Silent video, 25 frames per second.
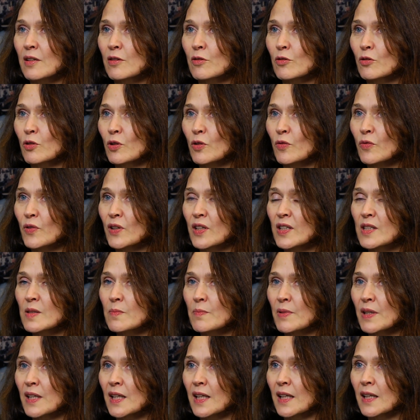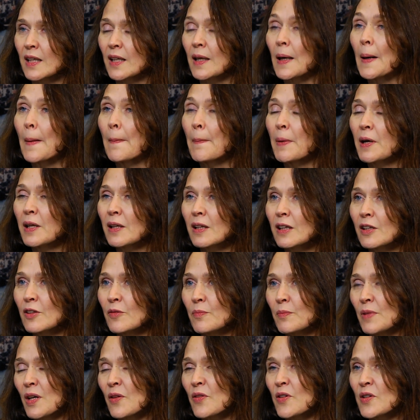ethnography as being a bundle
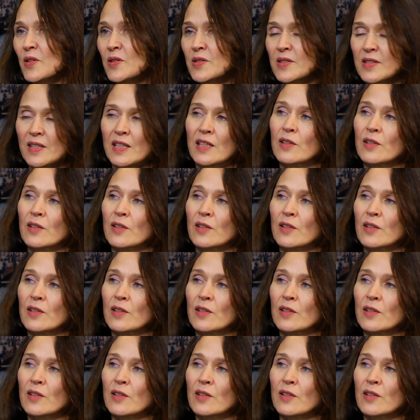of methods